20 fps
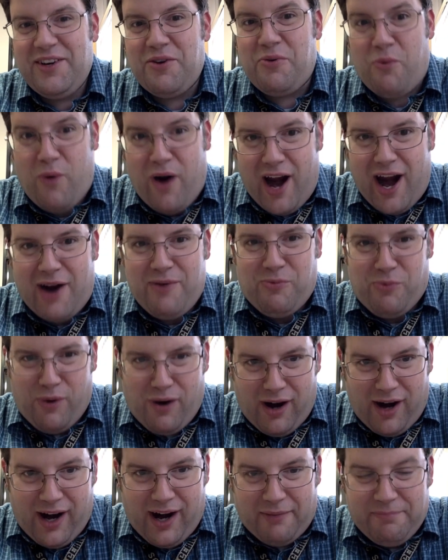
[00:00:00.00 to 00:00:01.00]
Wah, wah.
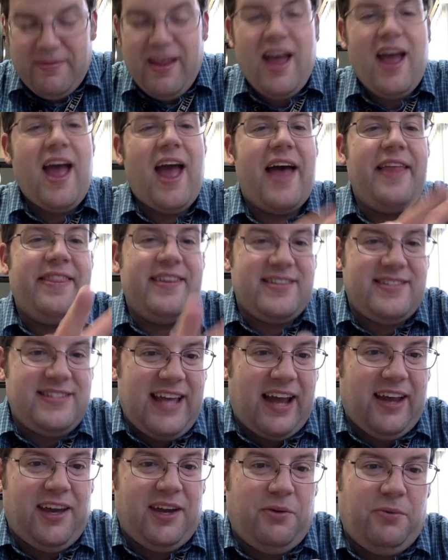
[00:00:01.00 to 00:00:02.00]
And the
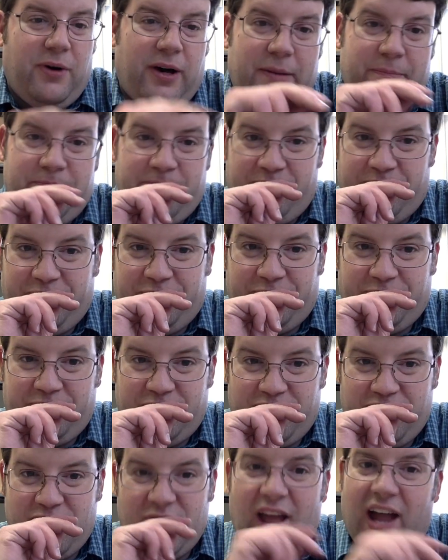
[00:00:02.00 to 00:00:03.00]
second one,
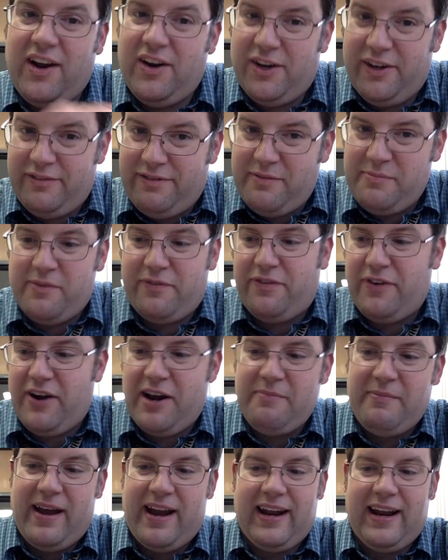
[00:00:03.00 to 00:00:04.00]
I heard from a
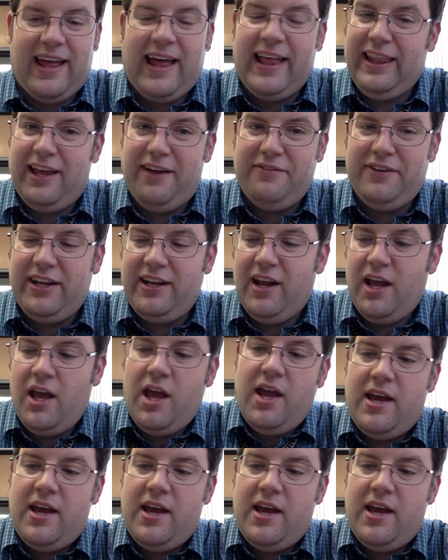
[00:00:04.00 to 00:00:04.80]
friend of mine. I loved it.